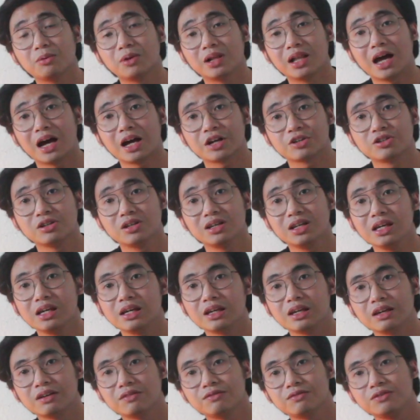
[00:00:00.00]
will actually
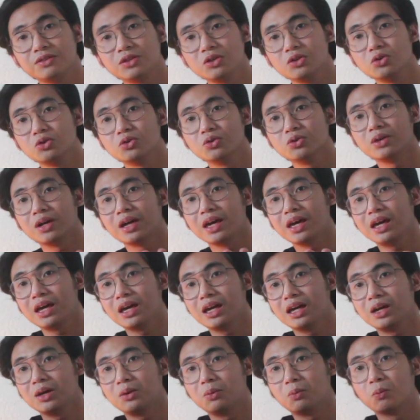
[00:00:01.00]
give you
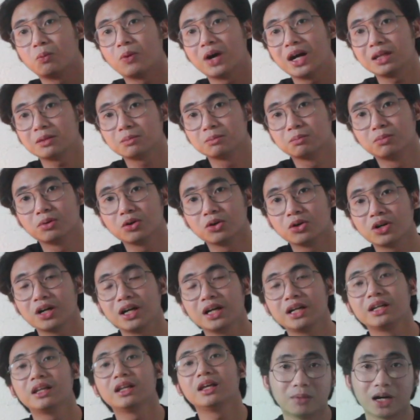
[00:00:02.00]
a
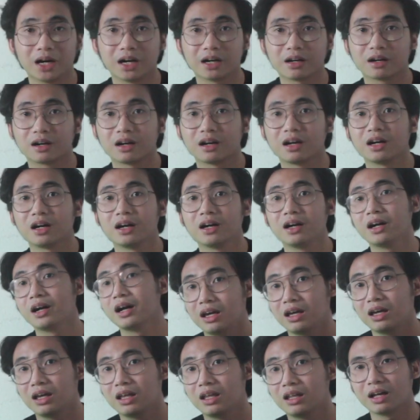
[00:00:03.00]
whiteboard, marker,
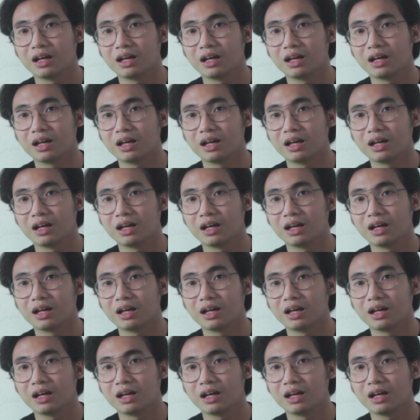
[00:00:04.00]
and